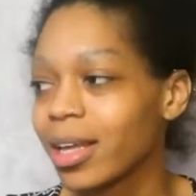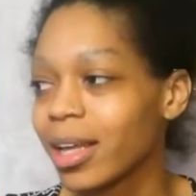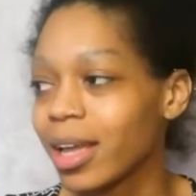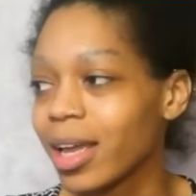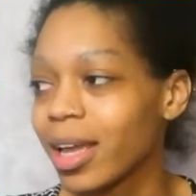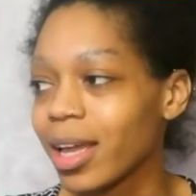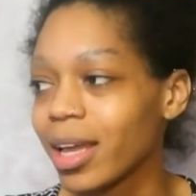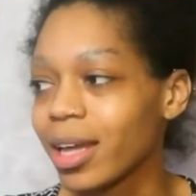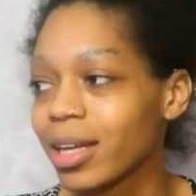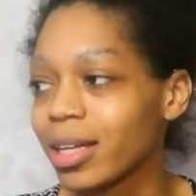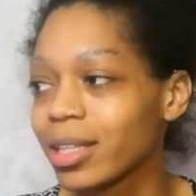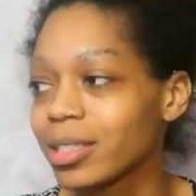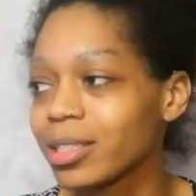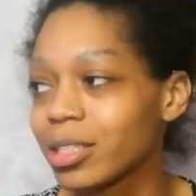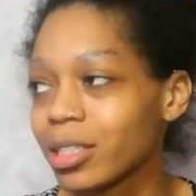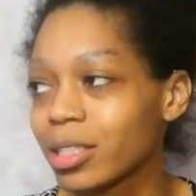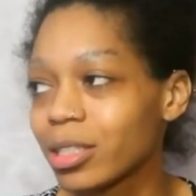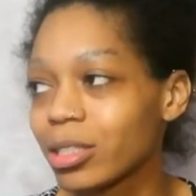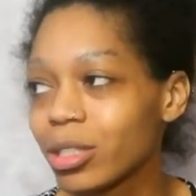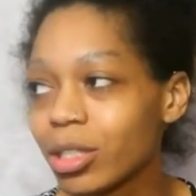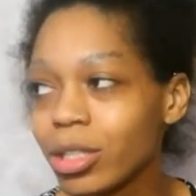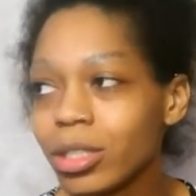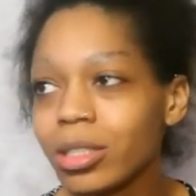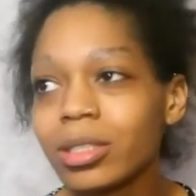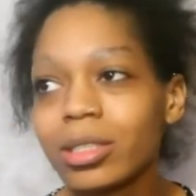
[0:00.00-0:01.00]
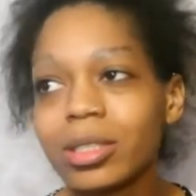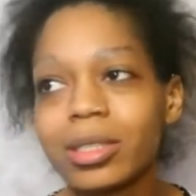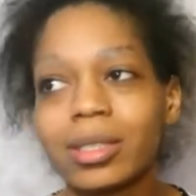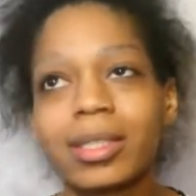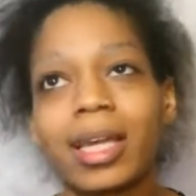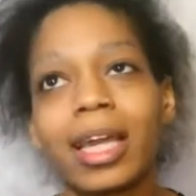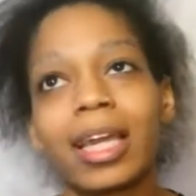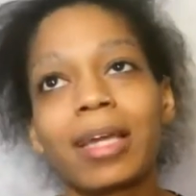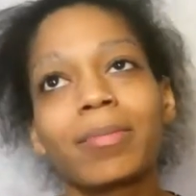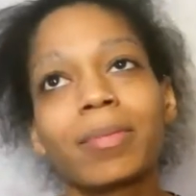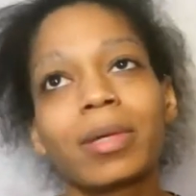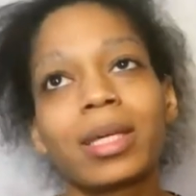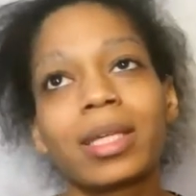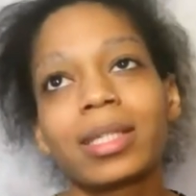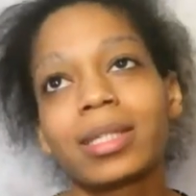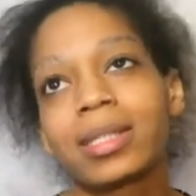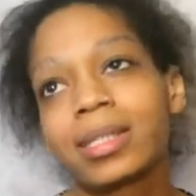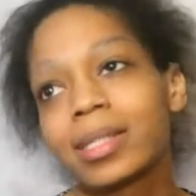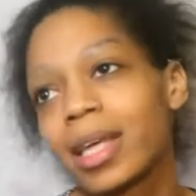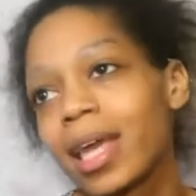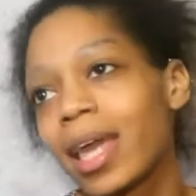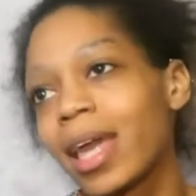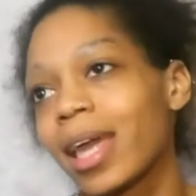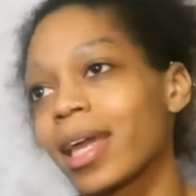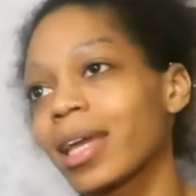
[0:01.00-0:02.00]
And it's a certain statement
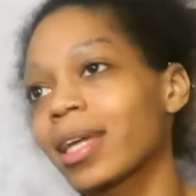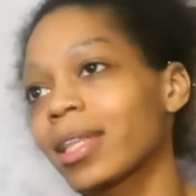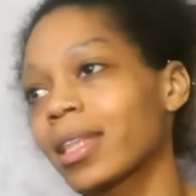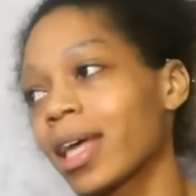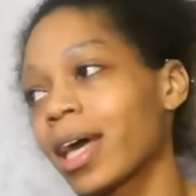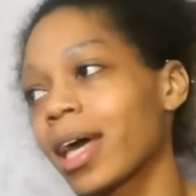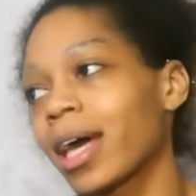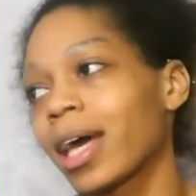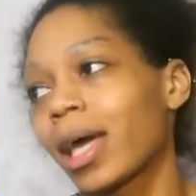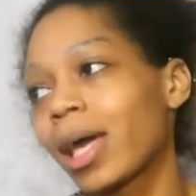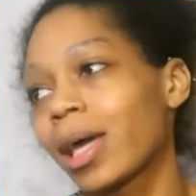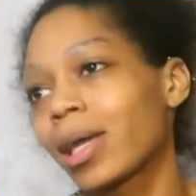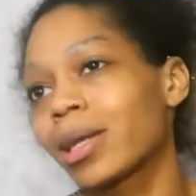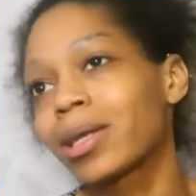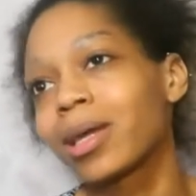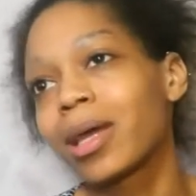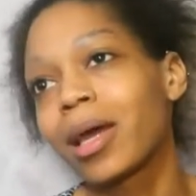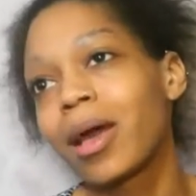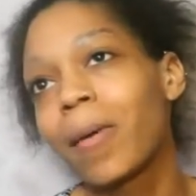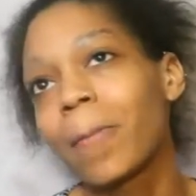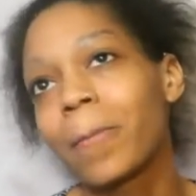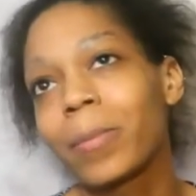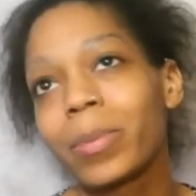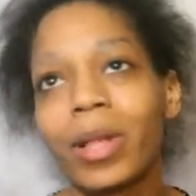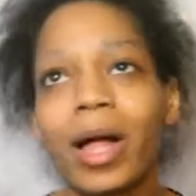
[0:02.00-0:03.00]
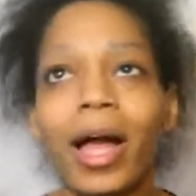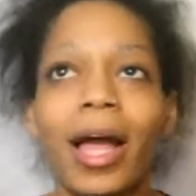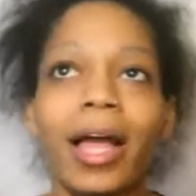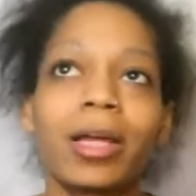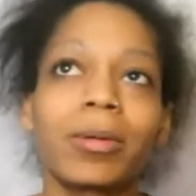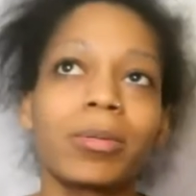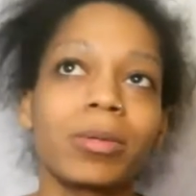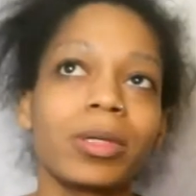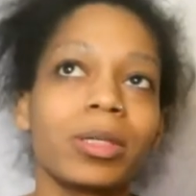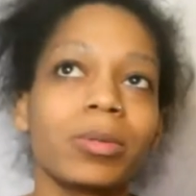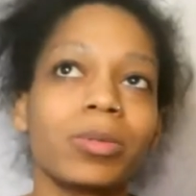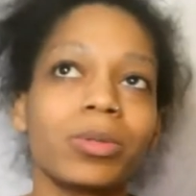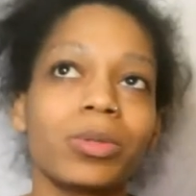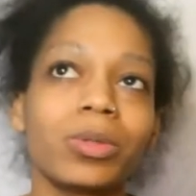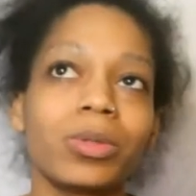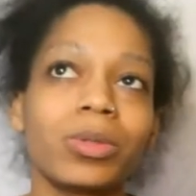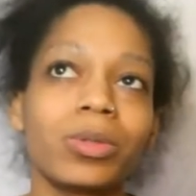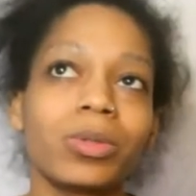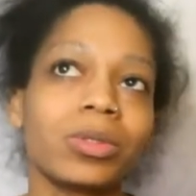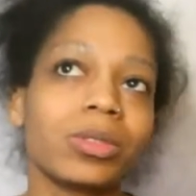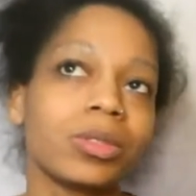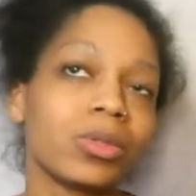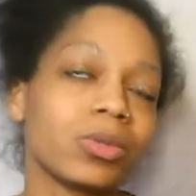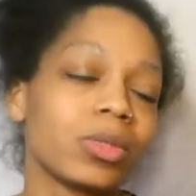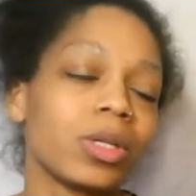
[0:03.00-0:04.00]
saying that Black
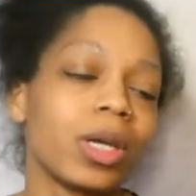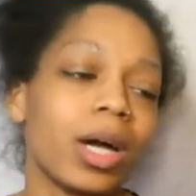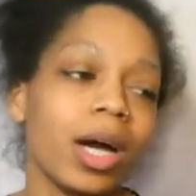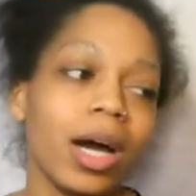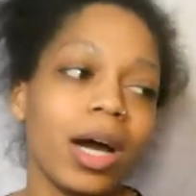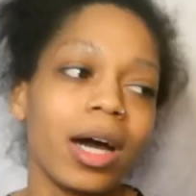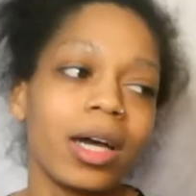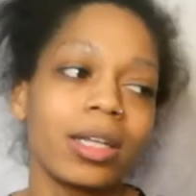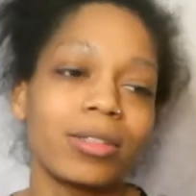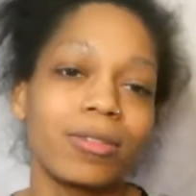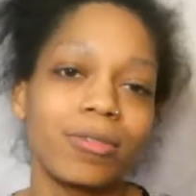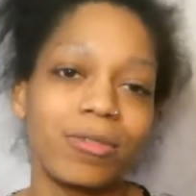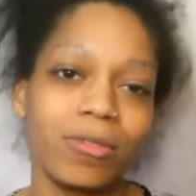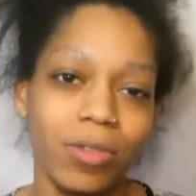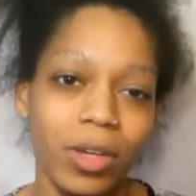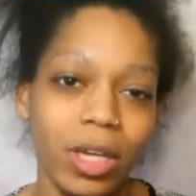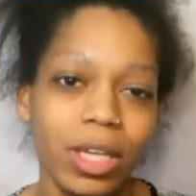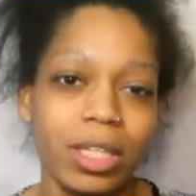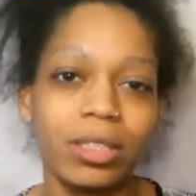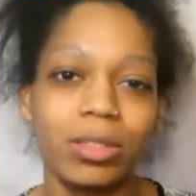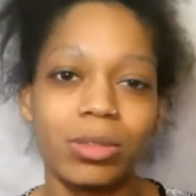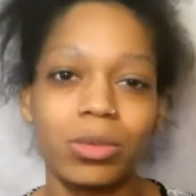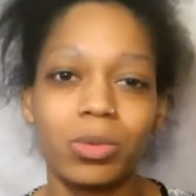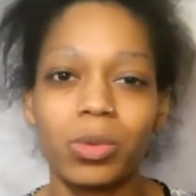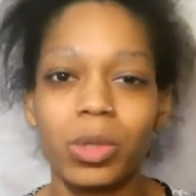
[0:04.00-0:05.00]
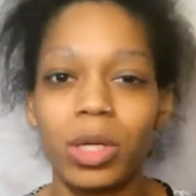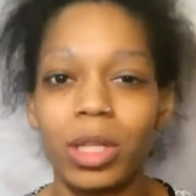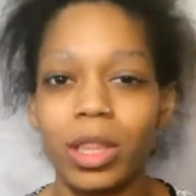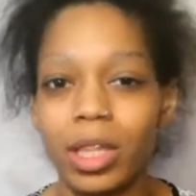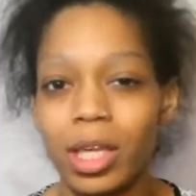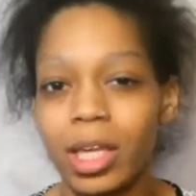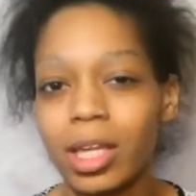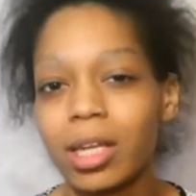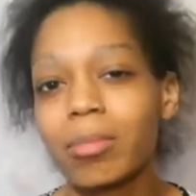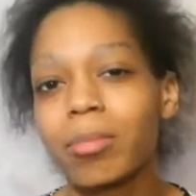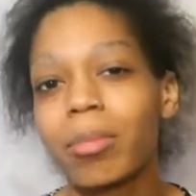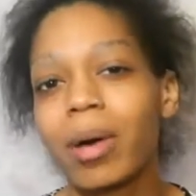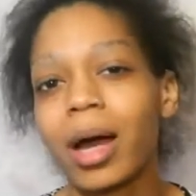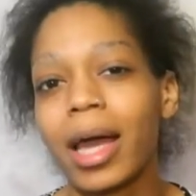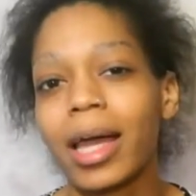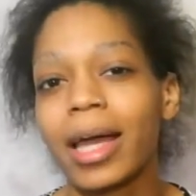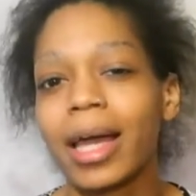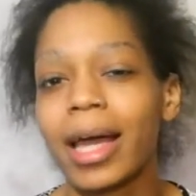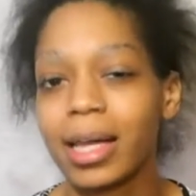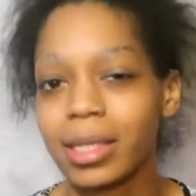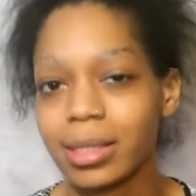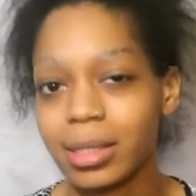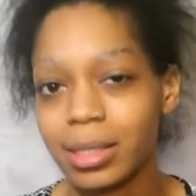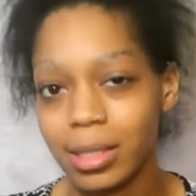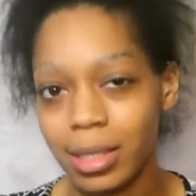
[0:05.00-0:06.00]
people do not fit within my
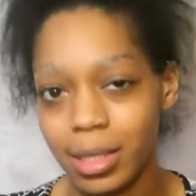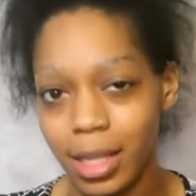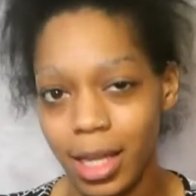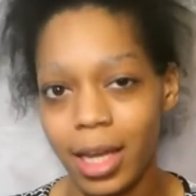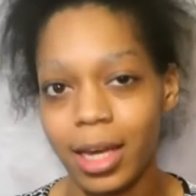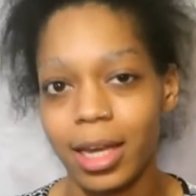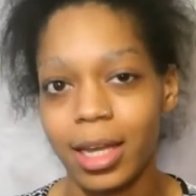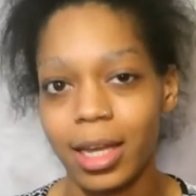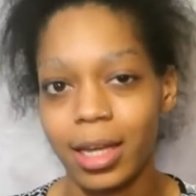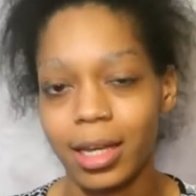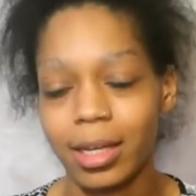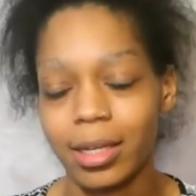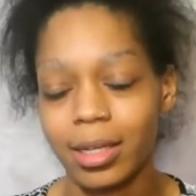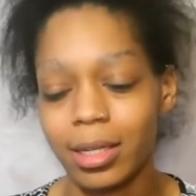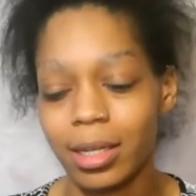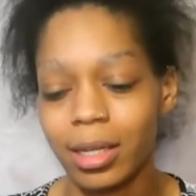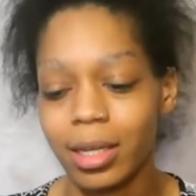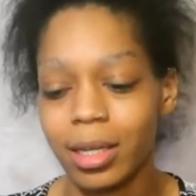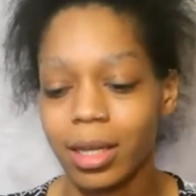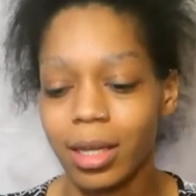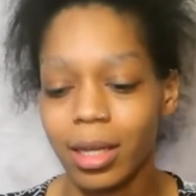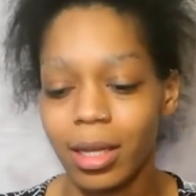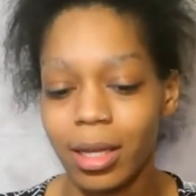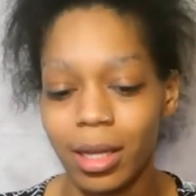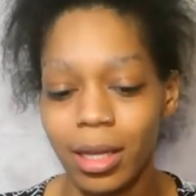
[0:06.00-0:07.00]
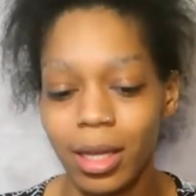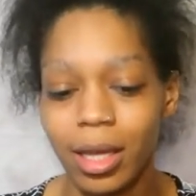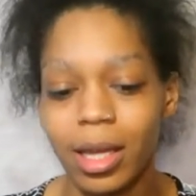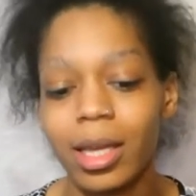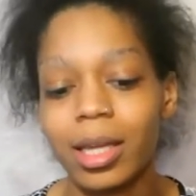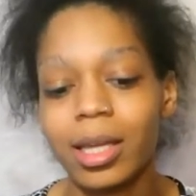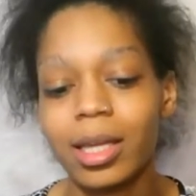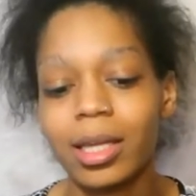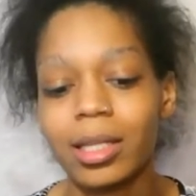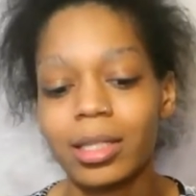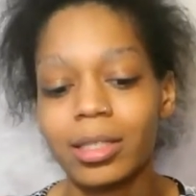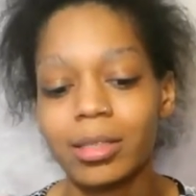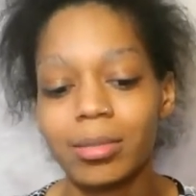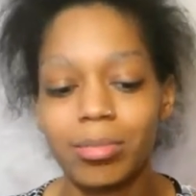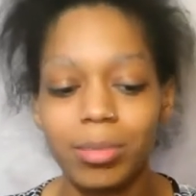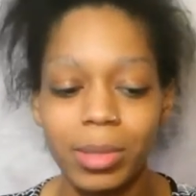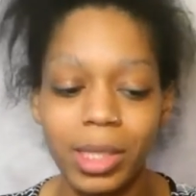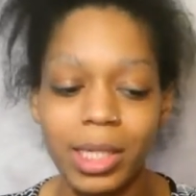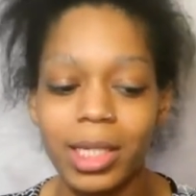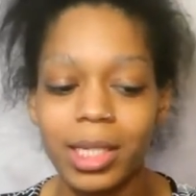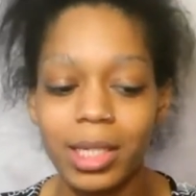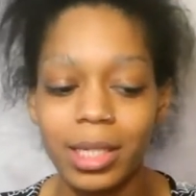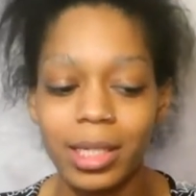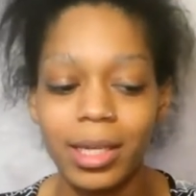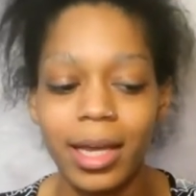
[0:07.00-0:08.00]
aesthetic. And
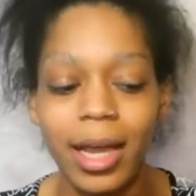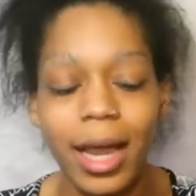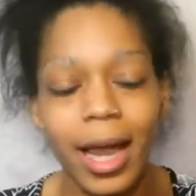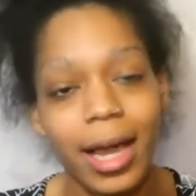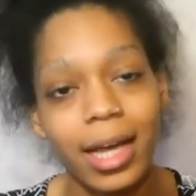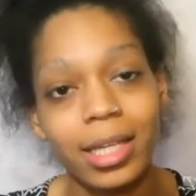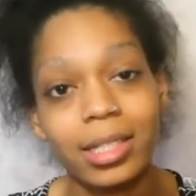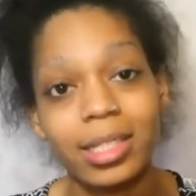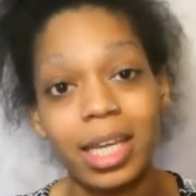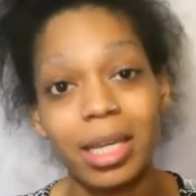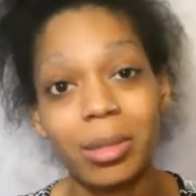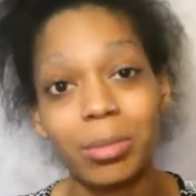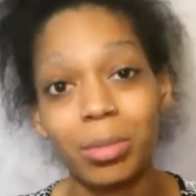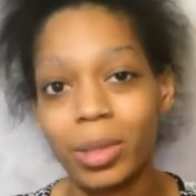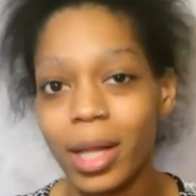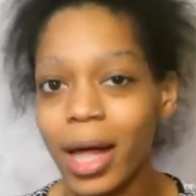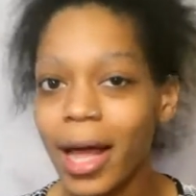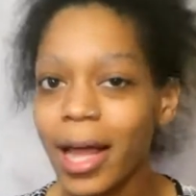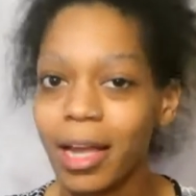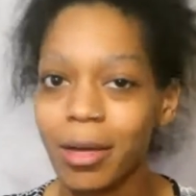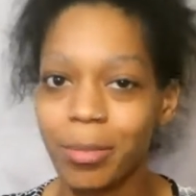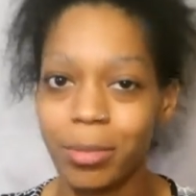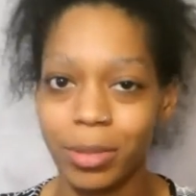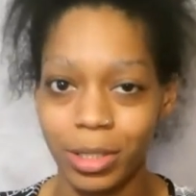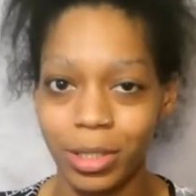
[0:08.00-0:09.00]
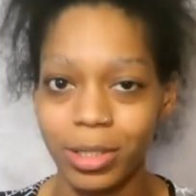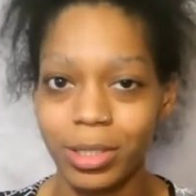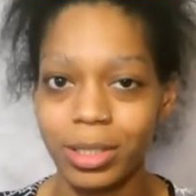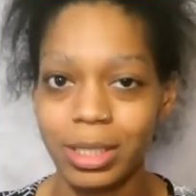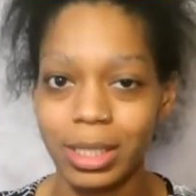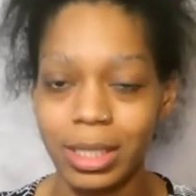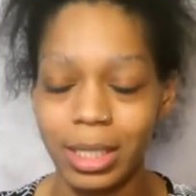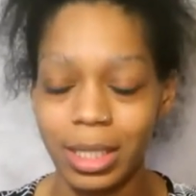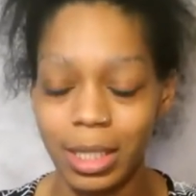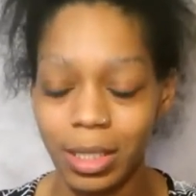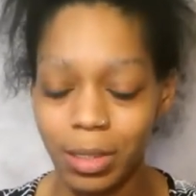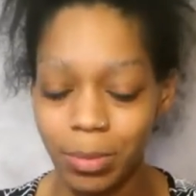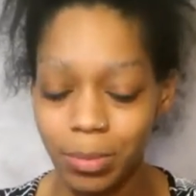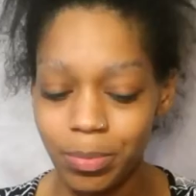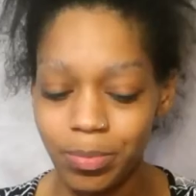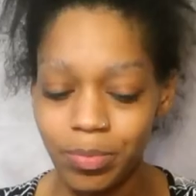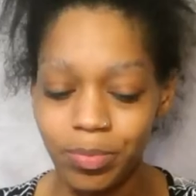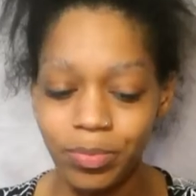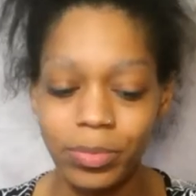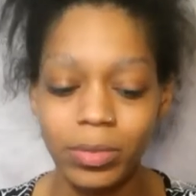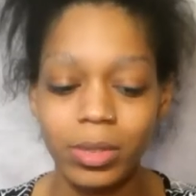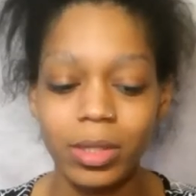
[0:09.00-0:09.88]
me, as a Black person,